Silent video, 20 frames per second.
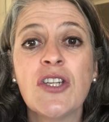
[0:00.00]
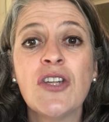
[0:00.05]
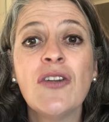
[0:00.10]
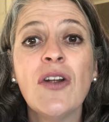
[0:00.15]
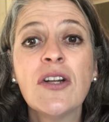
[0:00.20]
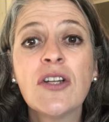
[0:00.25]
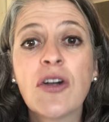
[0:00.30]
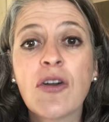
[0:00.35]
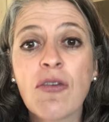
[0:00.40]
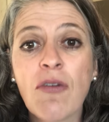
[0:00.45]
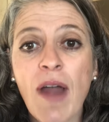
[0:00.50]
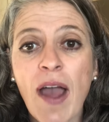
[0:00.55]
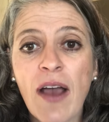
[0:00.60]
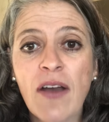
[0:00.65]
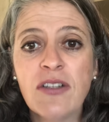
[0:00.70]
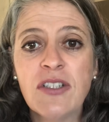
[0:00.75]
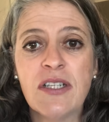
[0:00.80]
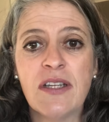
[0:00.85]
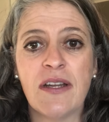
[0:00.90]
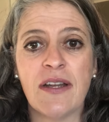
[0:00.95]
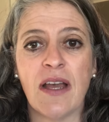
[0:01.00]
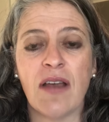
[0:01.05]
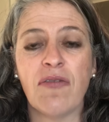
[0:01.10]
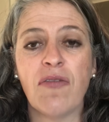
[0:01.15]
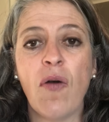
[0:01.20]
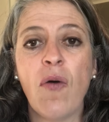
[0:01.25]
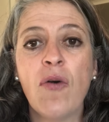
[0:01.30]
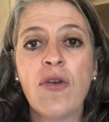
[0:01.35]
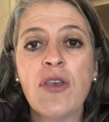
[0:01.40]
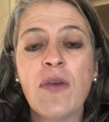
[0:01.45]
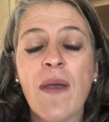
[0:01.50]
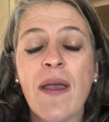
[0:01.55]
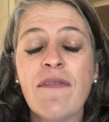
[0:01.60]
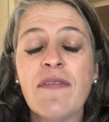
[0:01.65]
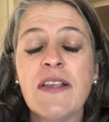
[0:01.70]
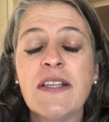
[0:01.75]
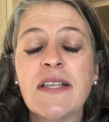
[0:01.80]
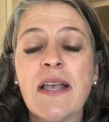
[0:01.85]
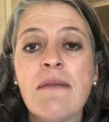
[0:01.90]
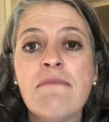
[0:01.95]
not grounded enough, or you
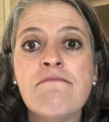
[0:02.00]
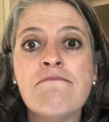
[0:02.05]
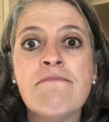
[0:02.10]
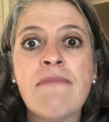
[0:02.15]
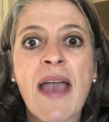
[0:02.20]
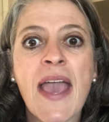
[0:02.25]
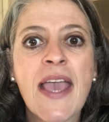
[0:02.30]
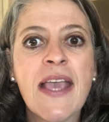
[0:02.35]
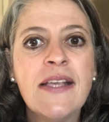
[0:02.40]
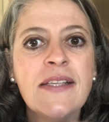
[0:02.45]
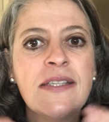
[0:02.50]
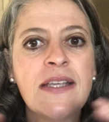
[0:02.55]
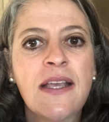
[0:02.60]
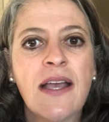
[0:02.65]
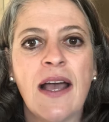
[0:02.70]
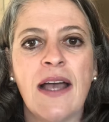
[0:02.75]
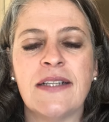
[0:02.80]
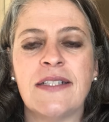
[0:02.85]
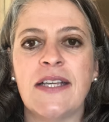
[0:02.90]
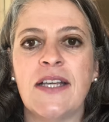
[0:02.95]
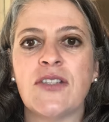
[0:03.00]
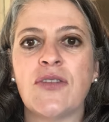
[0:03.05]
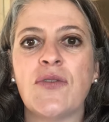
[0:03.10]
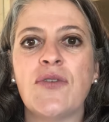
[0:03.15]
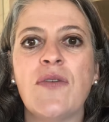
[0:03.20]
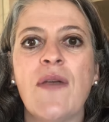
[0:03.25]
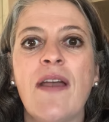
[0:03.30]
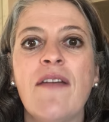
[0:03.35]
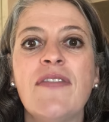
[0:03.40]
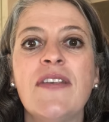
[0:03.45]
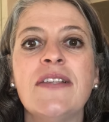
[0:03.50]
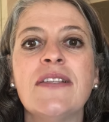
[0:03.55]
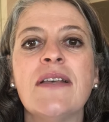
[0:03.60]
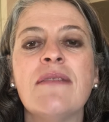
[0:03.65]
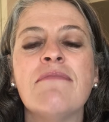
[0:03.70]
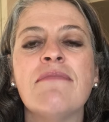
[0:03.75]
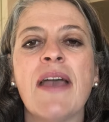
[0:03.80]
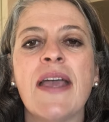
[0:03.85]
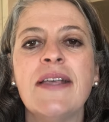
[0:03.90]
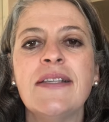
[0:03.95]
have these amazing ideas, or you have these
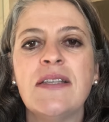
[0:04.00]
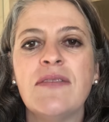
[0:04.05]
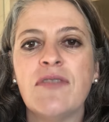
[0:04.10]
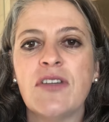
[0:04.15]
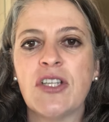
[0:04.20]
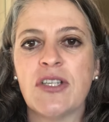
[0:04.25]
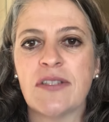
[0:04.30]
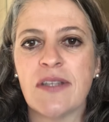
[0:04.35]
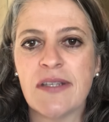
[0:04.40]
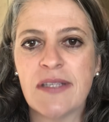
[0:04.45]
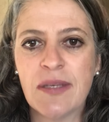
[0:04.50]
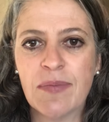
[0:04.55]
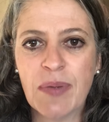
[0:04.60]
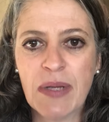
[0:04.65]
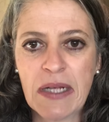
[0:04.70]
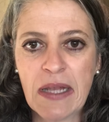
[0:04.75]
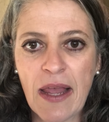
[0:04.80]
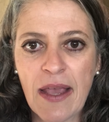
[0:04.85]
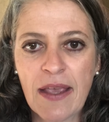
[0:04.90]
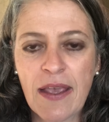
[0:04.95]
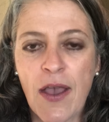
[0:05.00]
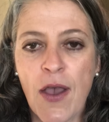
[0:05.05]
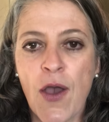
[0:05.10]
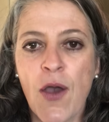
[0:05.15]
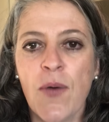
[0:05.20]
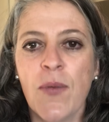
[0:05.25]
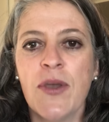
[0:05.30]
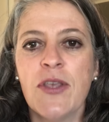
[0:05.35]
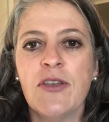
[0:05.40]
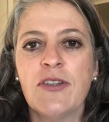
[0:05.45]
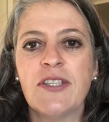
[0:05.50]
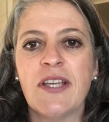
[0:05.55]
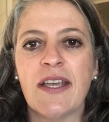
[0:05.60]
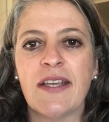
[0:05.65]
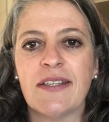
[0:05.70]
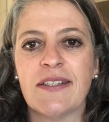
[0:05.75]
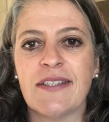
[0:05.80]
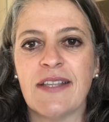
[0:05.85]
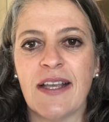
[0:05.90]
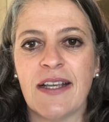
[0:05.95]
amazing visions. It's a bit like when you
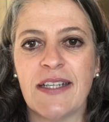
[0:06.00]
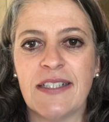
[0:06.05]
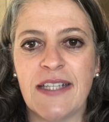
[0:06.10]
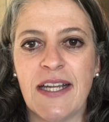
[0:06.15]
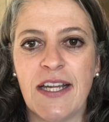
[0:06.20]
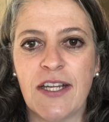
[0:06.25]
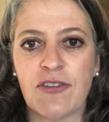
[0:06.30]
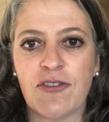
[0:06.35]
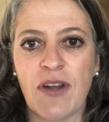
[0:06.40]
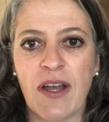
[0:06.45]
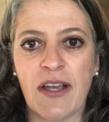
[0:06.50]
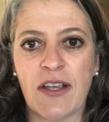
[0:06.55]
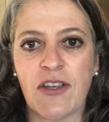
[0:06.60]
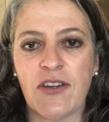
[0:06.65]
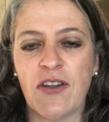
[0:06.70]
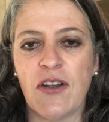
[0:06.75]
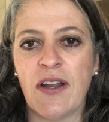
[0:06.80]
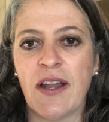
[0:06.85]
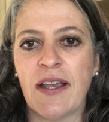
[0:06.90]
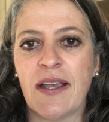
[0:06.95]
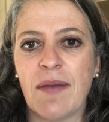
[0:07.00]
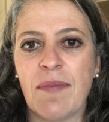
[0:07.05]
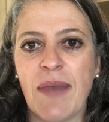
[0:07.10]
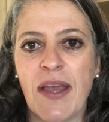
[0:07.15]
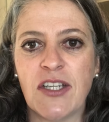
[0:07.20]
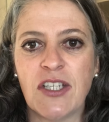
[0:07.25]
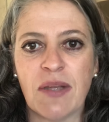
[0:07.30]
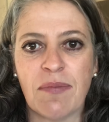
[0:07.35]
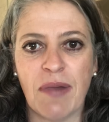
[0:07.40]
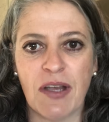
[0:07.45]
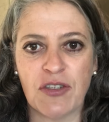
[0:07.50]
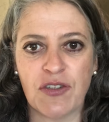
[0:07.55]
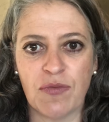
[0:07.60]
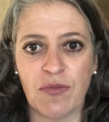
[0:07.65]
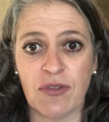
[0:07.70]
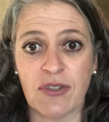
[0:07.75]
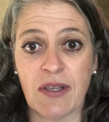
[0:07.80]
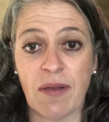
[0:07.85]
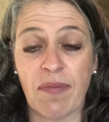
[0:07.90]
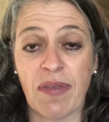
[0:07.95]
take a psychedelic drug, like a magic
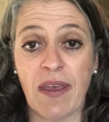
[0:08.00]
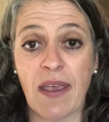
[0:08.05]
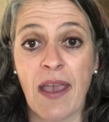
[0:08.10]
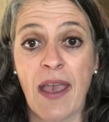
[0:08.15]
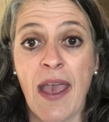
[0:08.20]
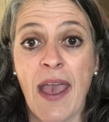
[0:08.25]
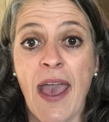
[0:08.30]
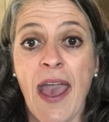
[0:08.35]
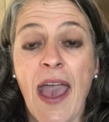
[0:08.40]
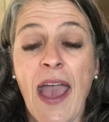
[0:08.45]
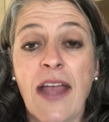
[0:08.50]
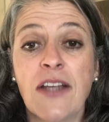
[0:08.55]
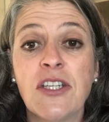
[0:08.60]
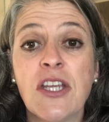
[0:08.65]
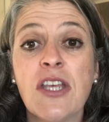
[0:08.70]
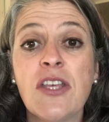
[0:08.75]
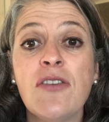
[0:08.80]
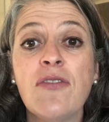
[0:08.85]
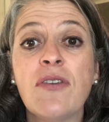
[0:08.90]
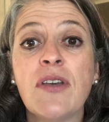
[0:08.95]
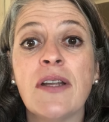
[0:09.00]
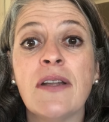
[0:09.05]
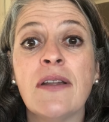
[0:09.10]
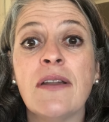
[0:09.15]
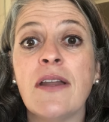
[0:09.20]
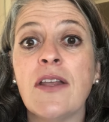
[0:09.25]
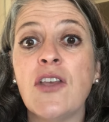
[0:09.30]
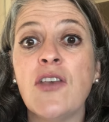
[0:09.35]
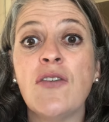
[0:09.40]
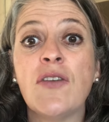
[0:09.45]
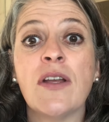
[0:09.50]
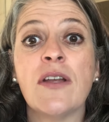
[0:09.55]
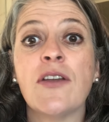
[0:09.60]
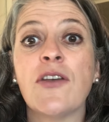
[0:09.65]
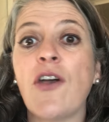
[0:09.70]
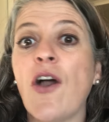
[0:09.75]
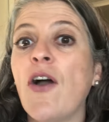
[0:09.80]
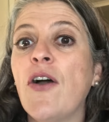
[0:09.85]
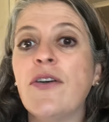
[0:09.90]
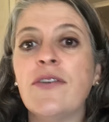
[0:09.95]
mushroom or something, and you can
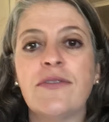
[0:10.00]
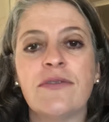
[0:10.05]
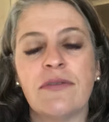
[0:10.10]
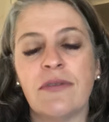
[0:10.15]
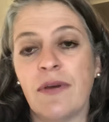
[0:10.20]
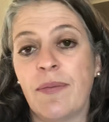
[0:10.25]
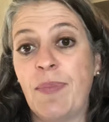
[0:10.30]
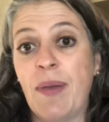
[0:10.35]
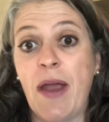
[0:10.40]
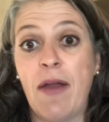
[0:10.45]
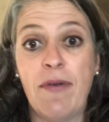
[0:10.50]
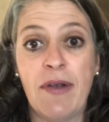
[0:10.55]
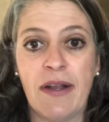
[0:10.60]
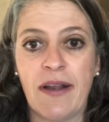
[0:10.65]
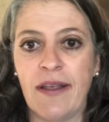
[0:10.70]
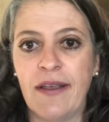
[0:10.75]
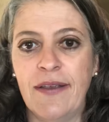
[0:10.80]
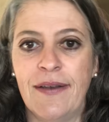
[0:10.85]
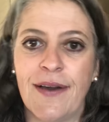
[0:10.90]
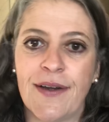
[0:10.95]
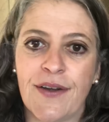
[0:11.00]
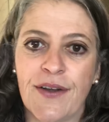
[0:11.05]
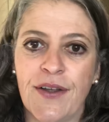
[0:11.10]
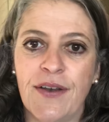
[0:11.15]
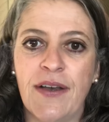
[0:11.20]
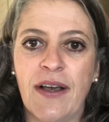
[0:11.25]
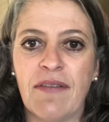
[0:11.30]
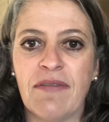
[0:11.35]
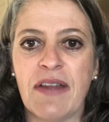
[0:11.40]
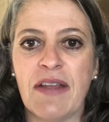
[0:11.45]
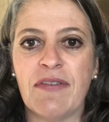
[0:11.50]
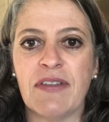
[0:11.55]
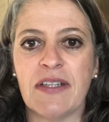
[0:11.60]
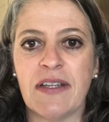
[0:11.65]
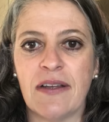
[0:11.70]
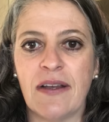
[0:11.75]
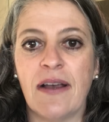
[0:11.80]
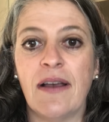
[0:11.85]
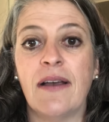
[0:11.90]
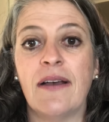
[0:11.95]
go to, apparently, I don't
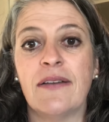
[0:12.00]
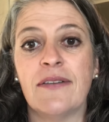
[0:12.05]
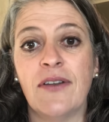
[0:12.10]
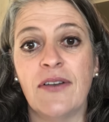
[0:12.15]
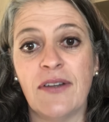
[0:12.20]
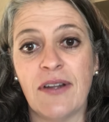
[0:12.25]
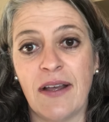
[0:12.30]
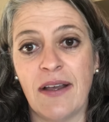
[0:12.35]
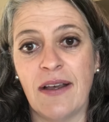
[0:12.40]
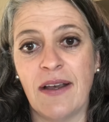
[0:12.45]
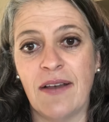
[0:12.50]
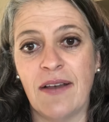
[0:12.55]
know,